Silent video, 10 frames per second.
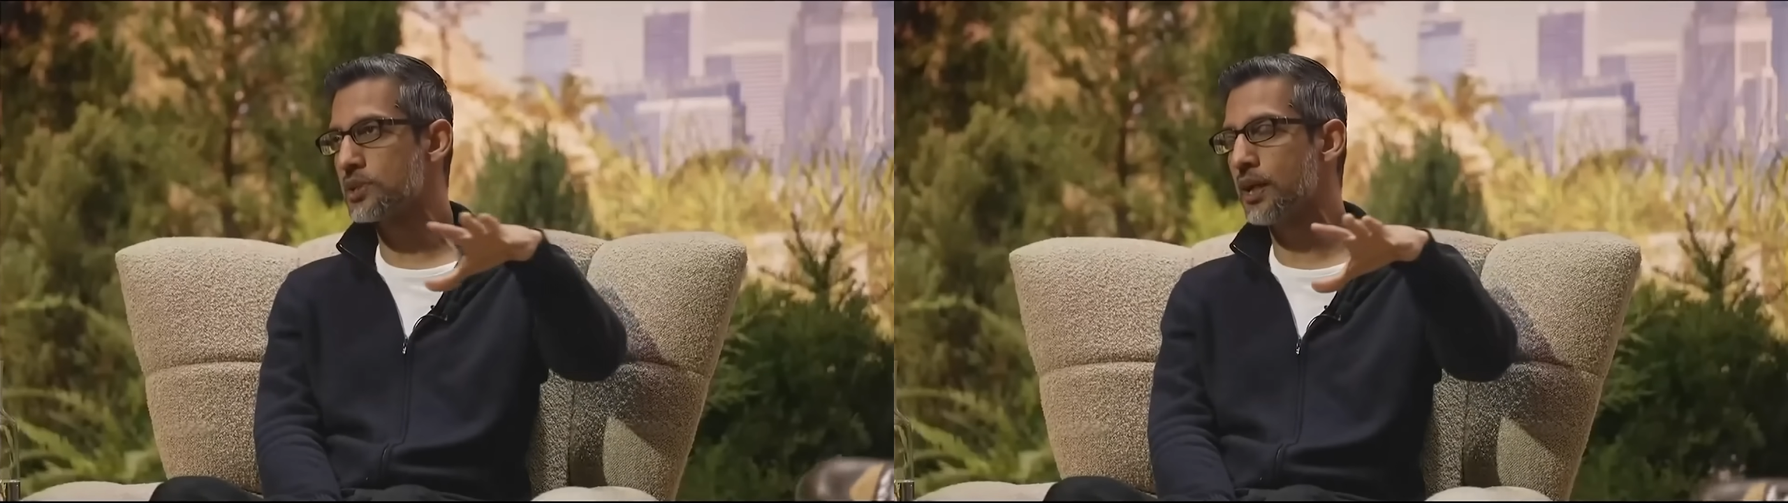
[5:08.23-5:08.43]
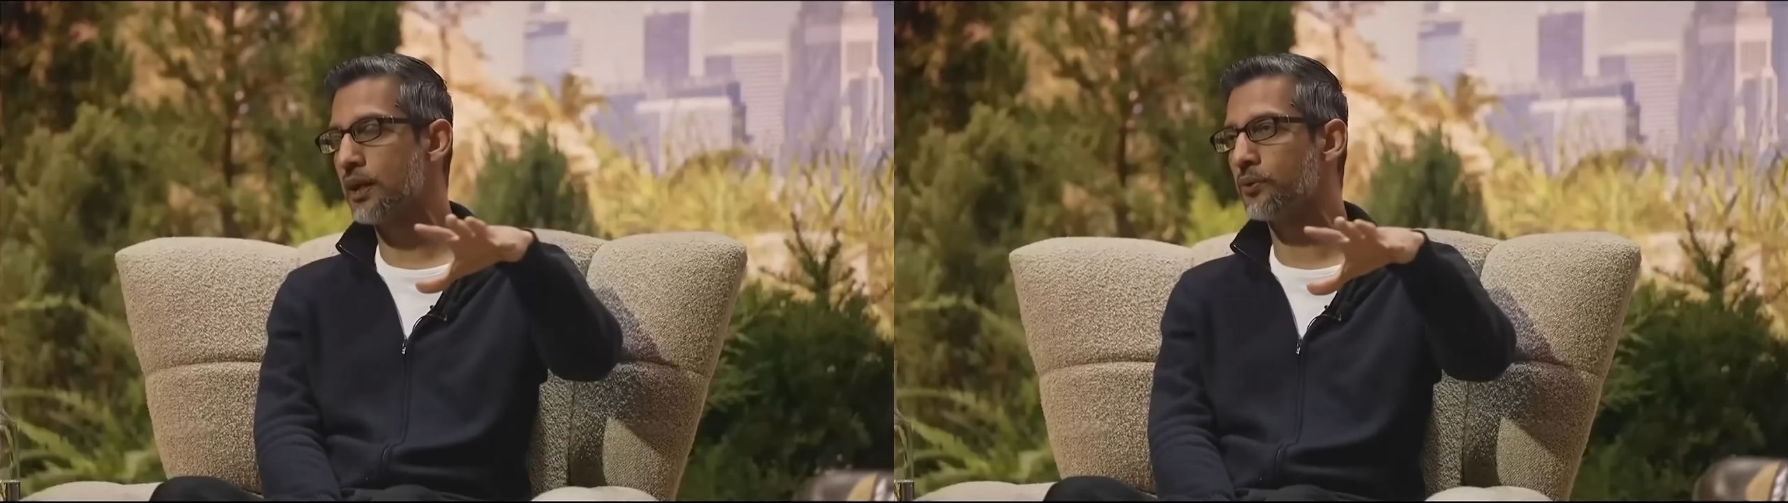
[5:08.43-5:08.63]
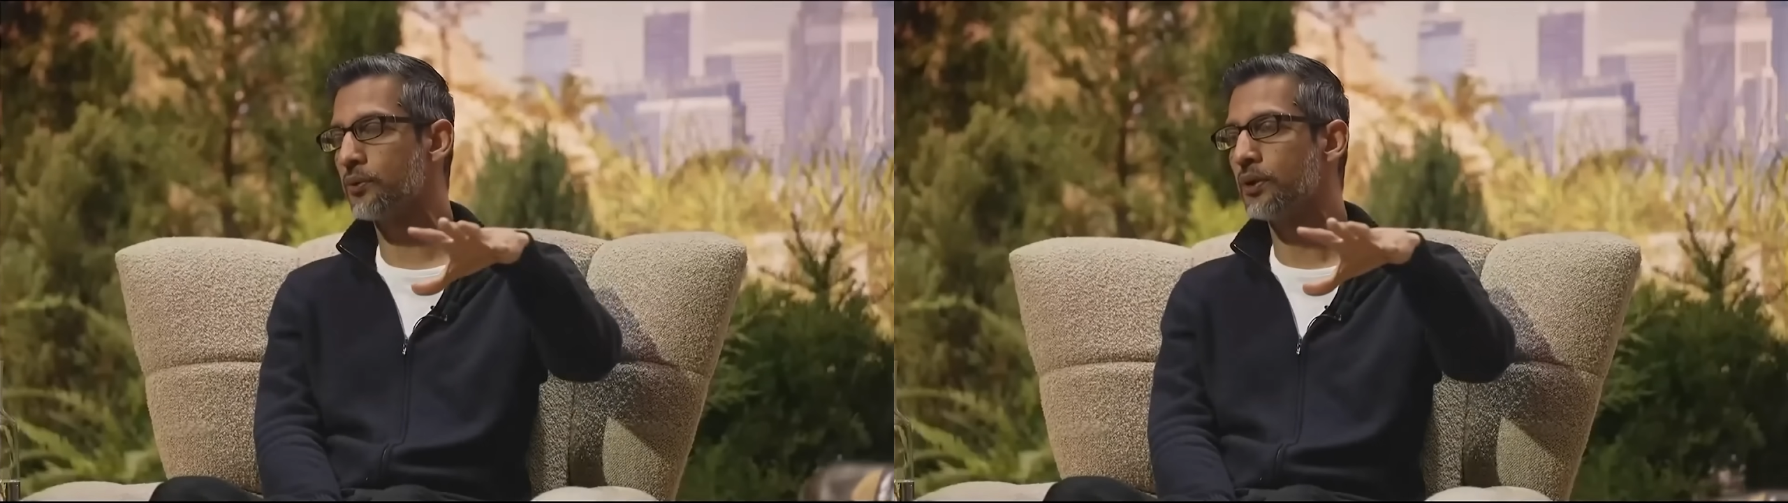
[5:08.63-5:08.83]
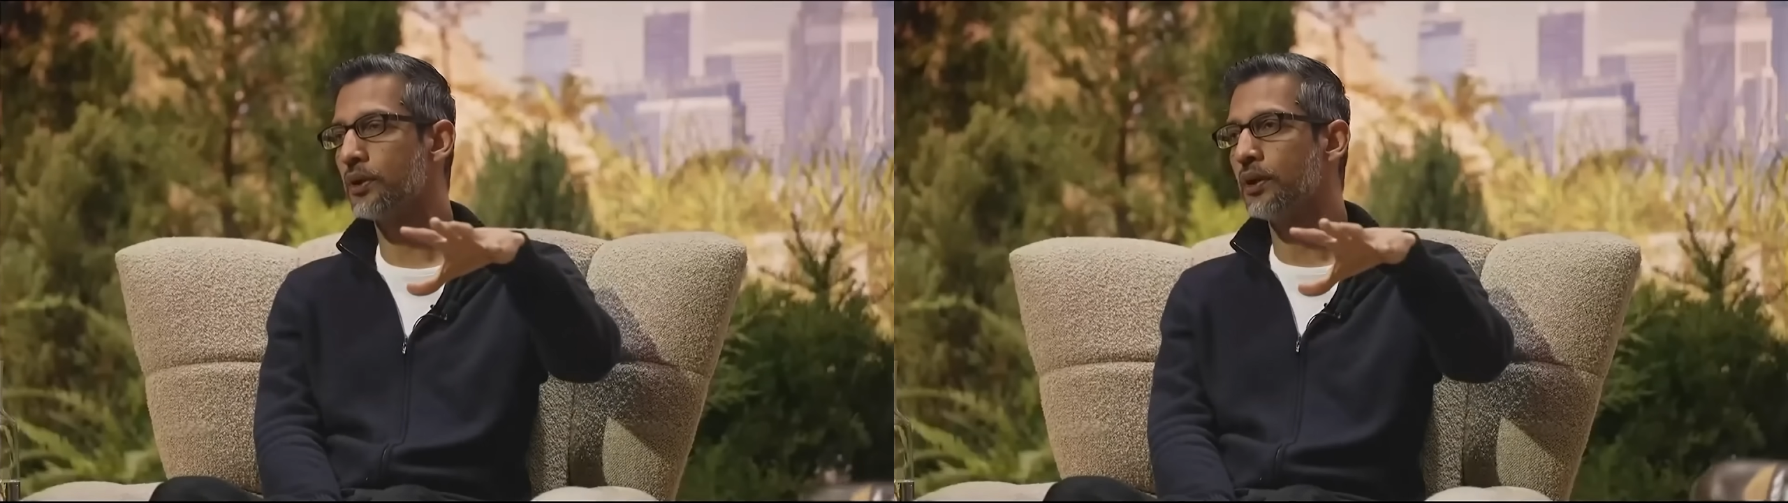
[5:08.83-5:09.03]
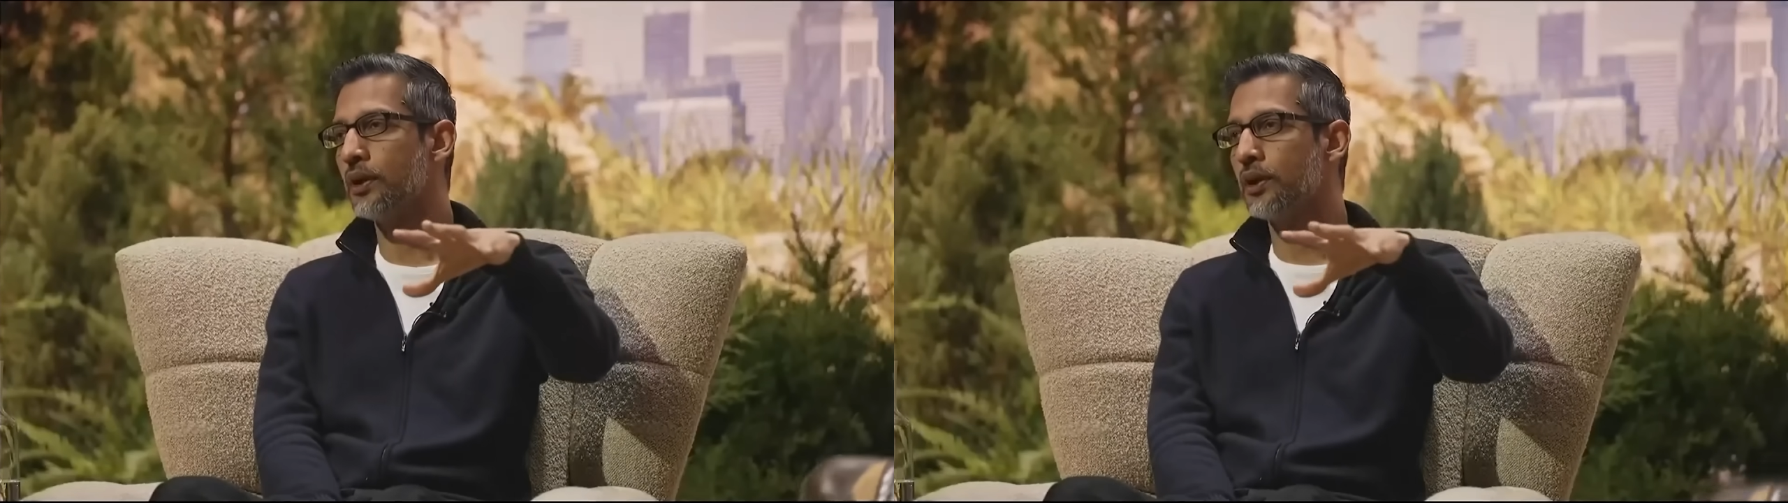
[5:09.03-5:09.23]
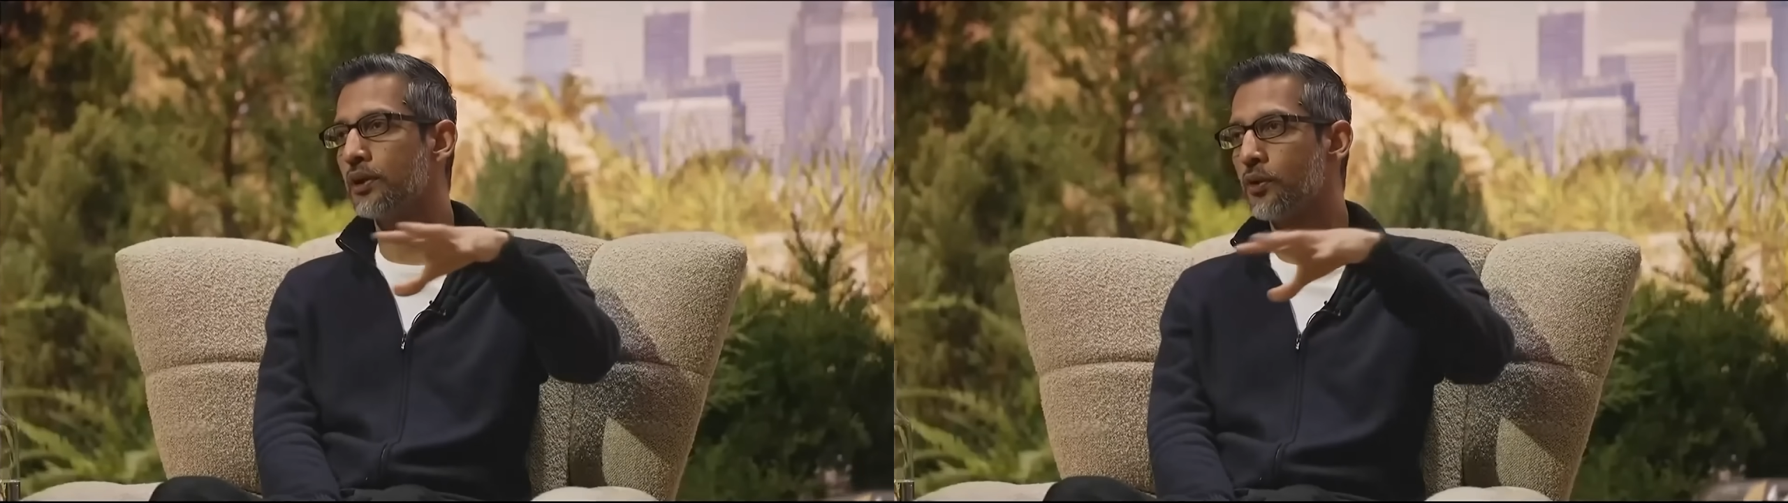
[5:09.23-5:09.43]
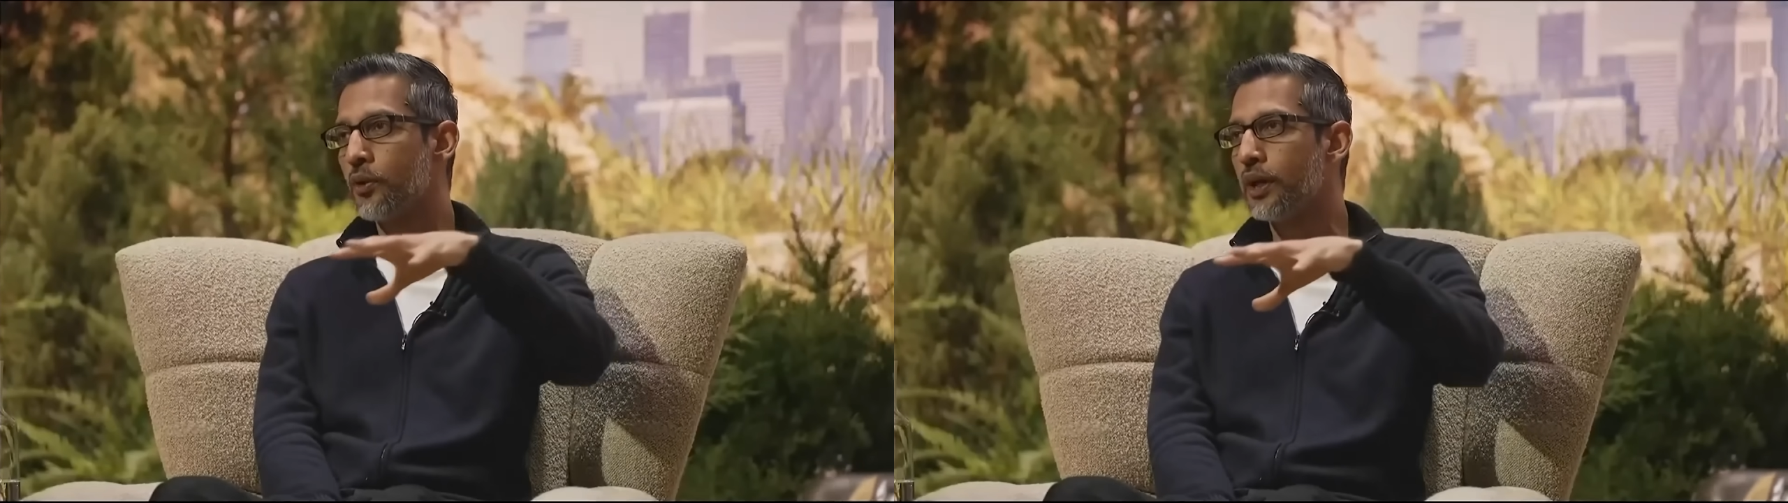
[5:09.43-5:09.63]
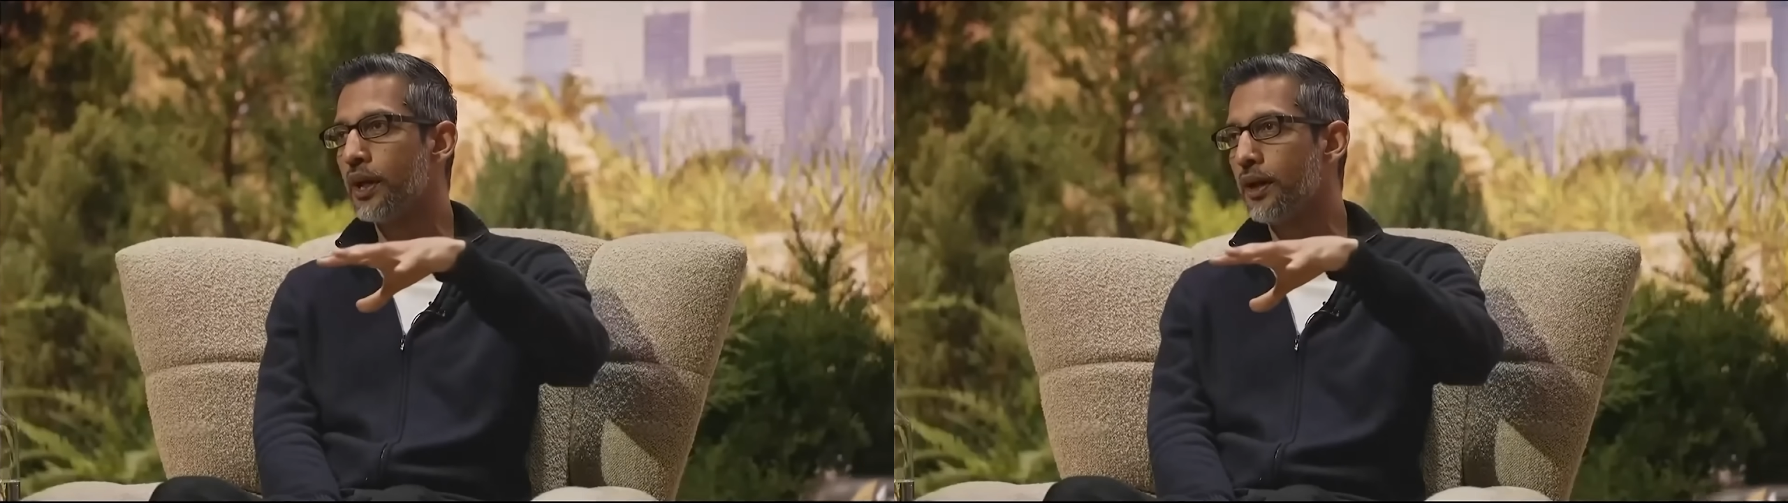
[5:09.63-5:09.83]
town
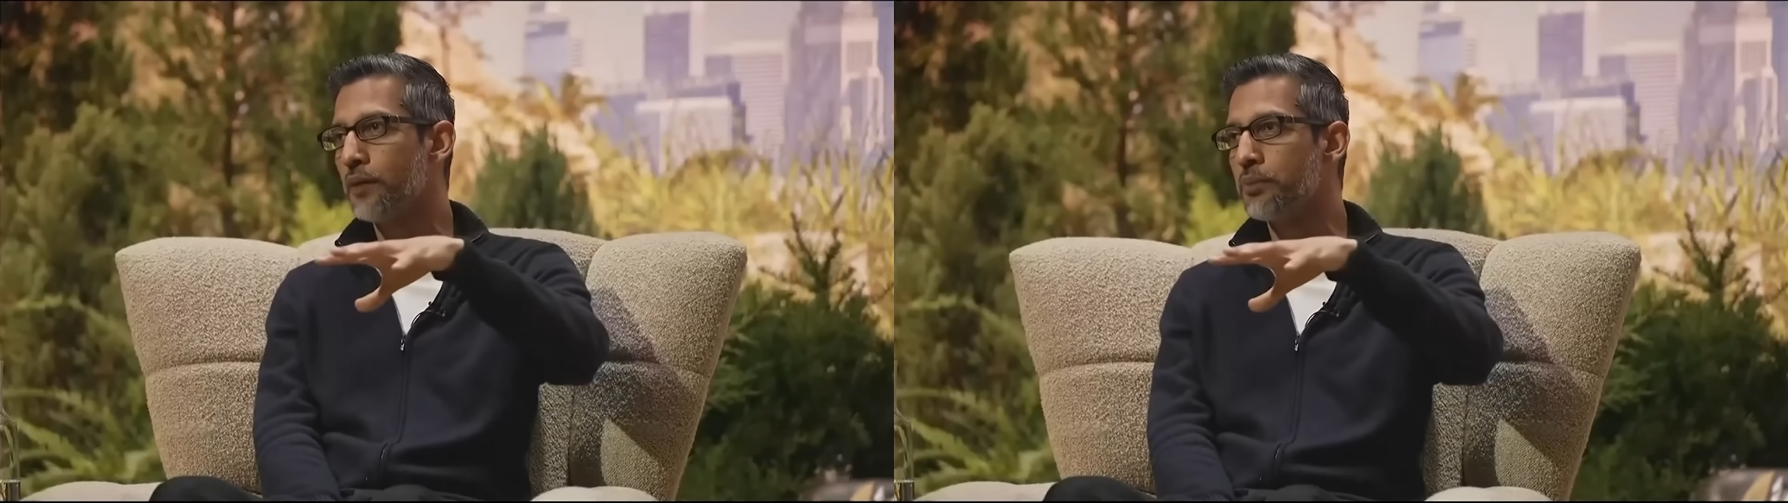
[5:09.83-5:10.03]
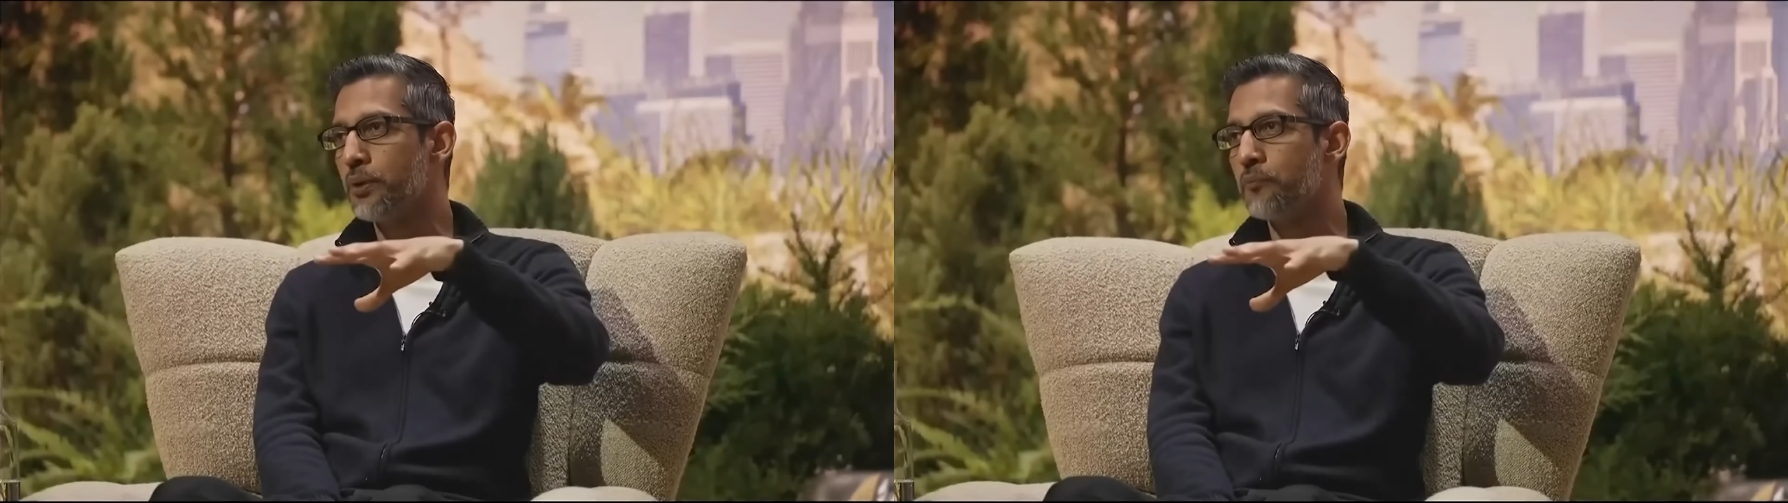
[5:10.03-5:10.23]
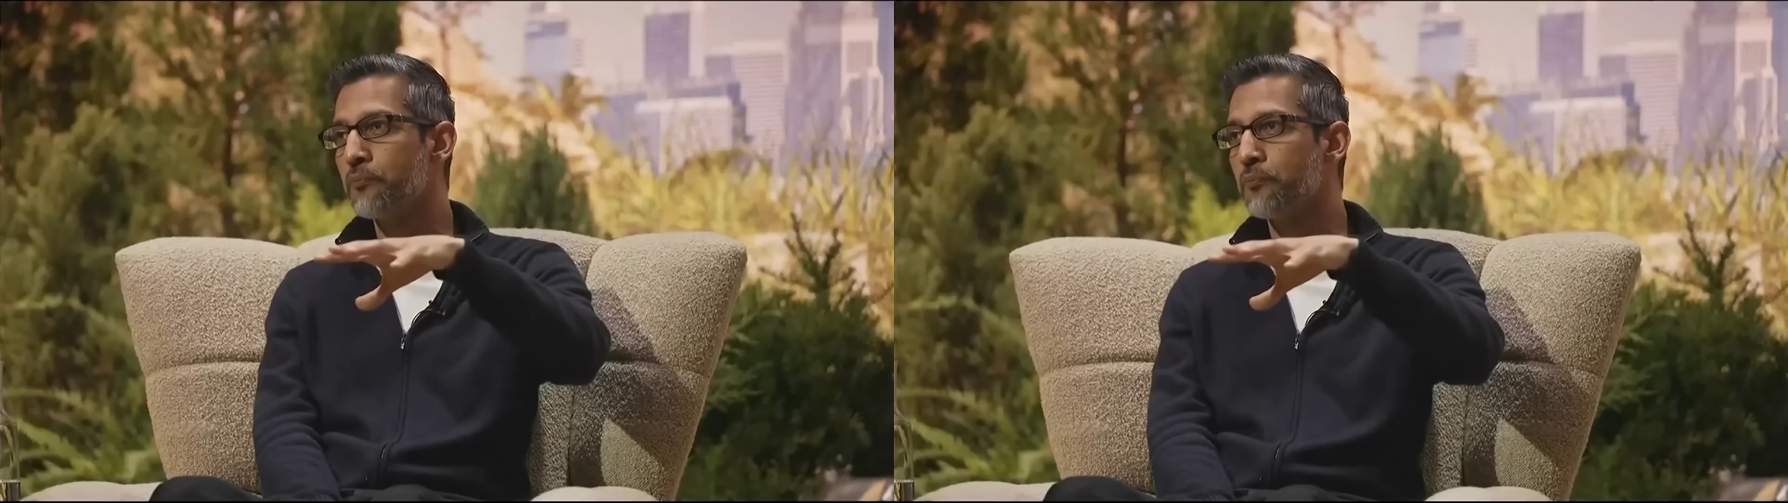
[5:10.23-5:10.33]
growing up.